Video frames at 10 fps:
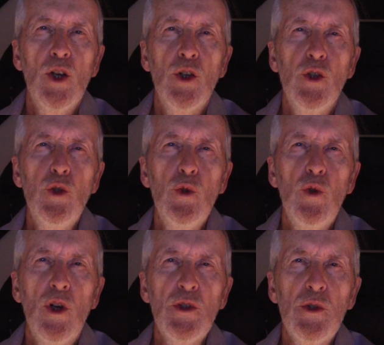
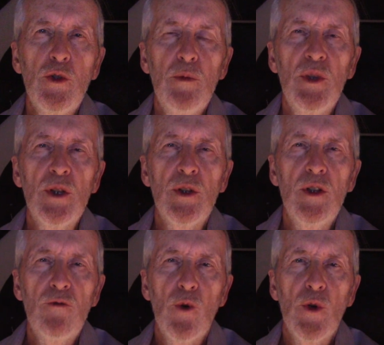You also could be
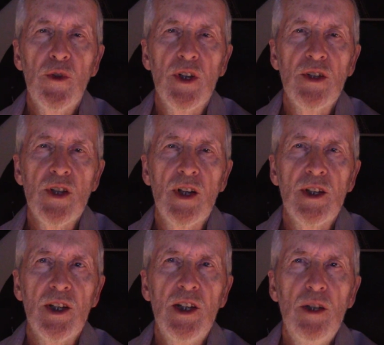looking for things
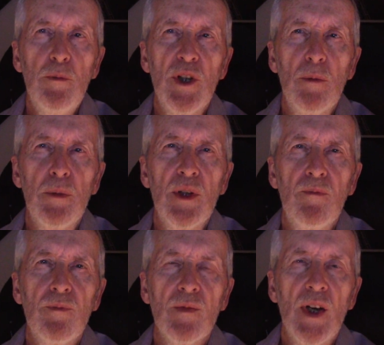like a heat pump.
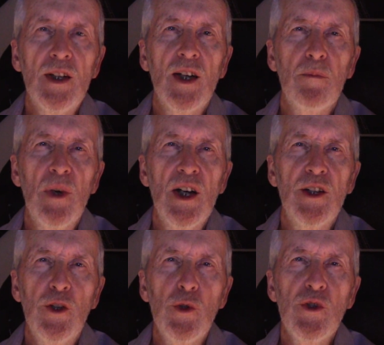I got
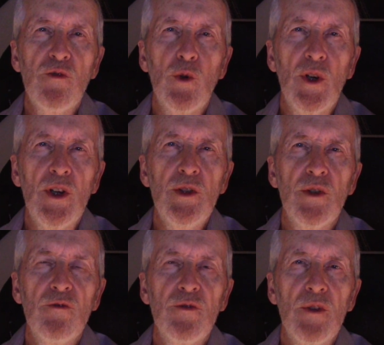mine used for
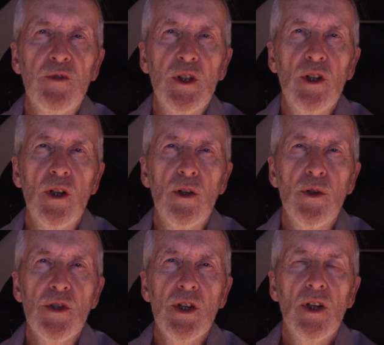
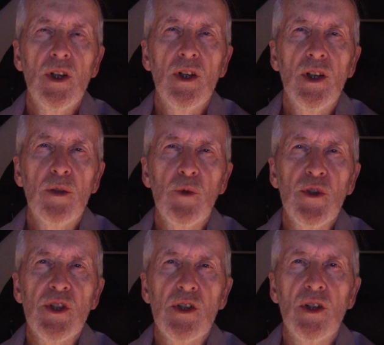$150. It
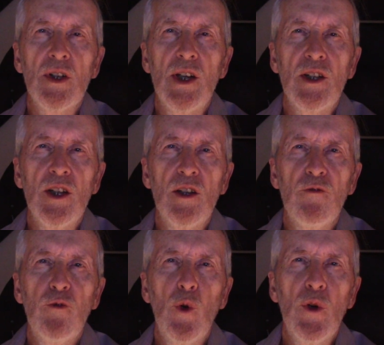was like a
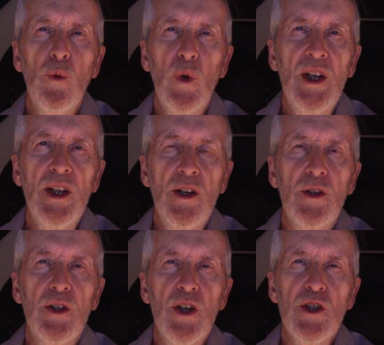4-way air
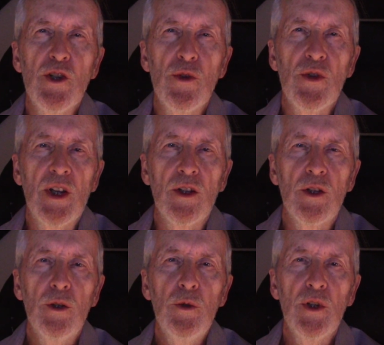conditioner that
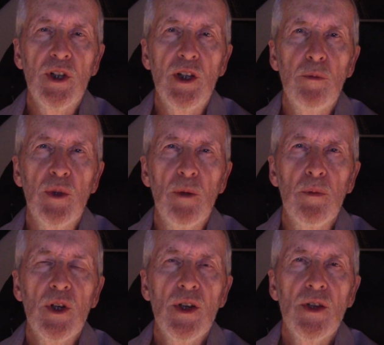included a heat pump.
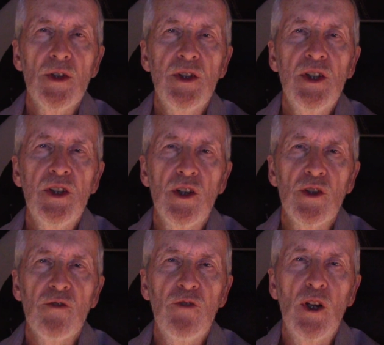The
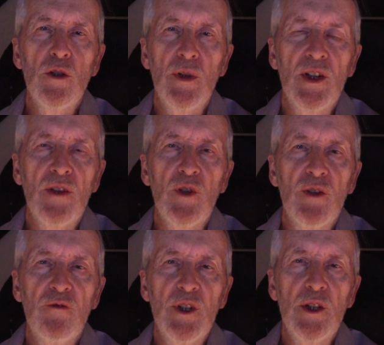details follow, and I've
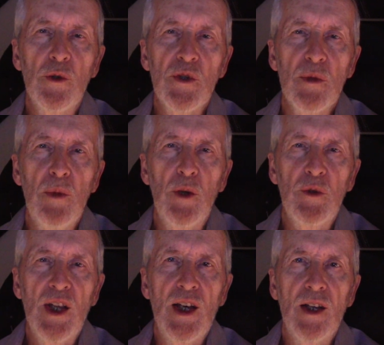got videos
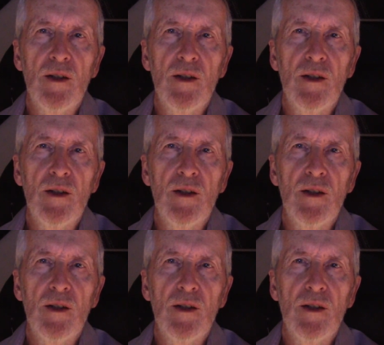about that.